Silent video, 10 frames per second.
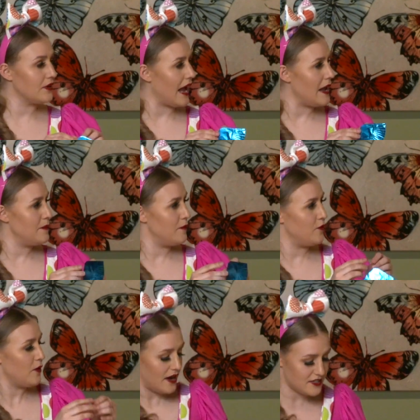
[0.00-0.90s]
cape if you
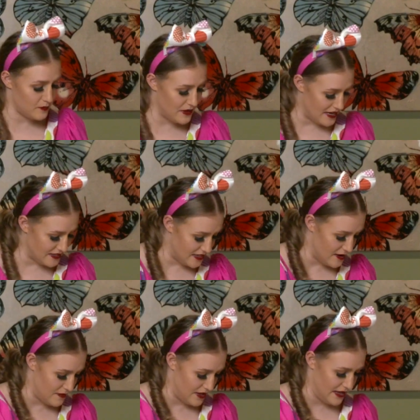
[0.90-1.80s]
ask me, isn't it,
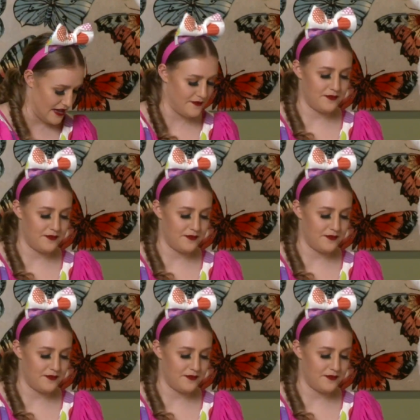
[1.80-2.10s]
Millie?